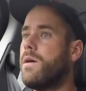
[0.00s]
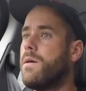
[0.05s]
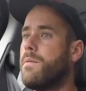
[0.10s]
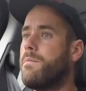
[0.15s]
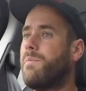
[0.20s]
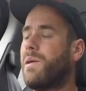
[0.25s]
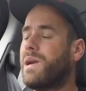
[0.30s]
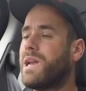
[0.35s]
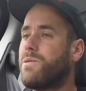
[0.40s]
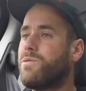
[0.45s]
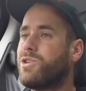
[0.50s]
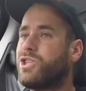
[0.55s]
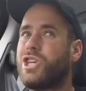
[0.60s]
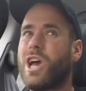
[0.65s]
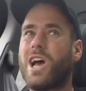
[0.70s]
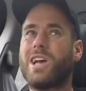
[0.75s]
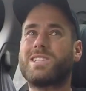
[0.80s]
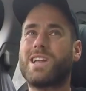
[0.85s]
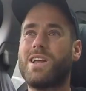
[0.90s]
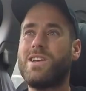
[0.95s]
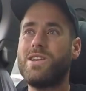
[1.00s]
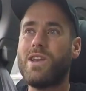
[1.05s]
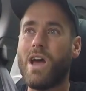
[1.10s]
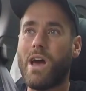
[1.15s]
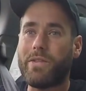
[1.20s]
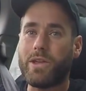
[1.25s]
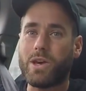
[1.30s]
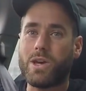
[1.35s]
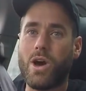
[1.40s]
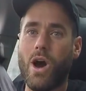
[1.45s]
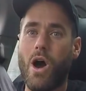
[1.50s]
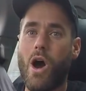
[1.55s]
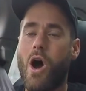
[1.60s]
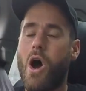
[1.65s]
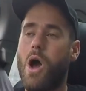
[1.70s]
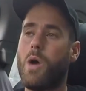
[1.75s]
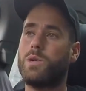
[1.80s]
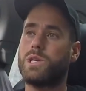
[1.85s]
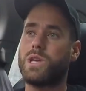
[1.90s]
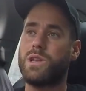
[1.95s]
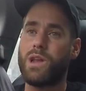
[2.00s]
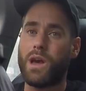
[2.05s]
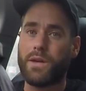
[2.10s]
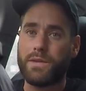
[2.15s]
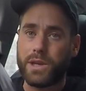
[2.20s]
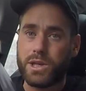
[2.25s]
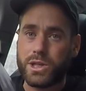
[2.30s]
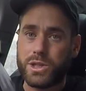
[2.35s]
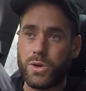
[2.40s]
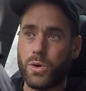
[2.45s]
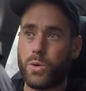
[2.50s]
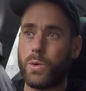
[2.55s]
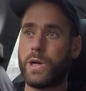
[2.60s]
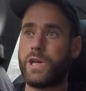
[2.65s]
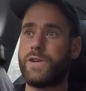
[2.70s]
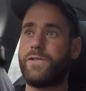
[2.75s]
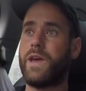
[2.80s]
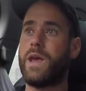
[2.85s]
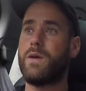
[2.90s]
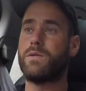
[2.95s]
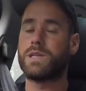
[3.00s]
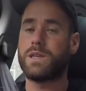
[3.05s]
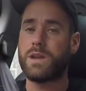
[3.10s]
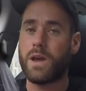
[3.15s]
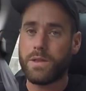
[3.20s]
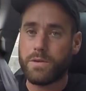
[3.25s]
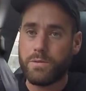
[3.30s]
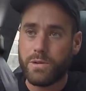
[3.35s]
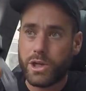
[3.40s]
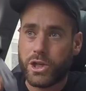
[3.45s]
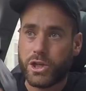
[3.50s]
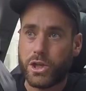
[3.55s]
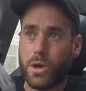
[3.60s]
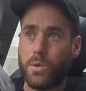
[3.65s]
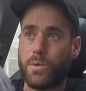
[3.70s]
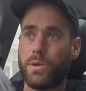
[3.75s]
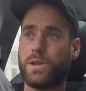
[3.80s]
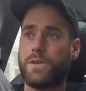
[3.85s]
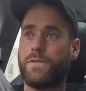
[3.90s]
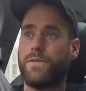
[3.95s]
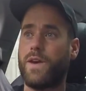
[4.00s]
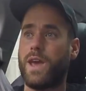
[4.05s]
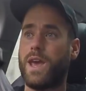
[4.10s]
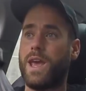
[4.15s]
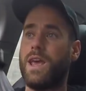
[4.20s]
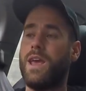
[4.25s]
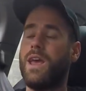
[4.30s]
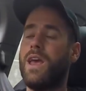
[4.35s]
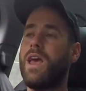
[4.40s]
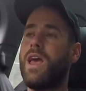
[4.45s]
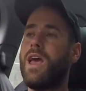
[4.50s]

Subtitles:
But it was just another car, it was another storage fee, it was another insurance fee.